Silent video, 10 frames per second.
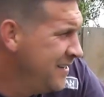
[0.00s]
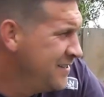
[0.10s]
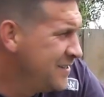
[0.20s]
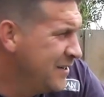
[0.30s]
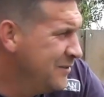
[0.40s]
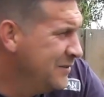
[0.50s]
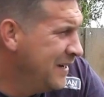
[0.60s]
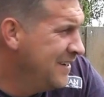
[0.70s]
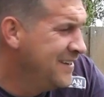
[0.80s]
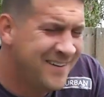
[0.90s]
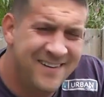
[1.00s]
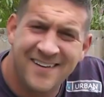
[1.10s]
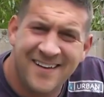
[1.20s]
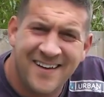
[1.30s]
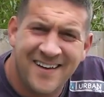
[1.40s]
So
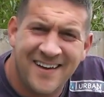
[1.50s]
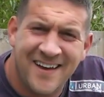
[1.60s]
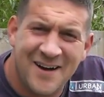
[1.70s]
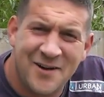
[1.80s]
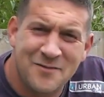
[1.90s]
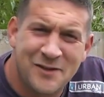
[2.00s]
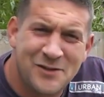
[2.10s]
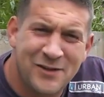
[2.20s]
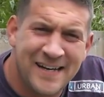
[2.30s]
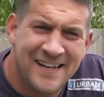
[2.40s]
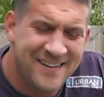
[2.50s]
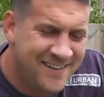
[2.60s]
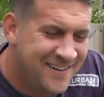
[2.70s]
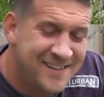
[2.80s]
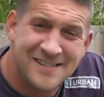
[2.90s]
yeah, overjoyed,
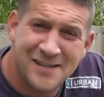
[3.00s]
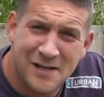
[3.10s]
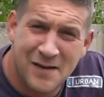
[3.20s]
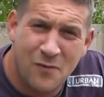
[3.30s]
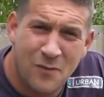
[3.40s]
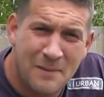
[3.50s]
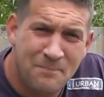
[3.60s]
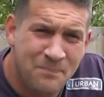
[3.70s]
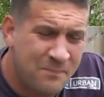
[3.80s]
and that's another one.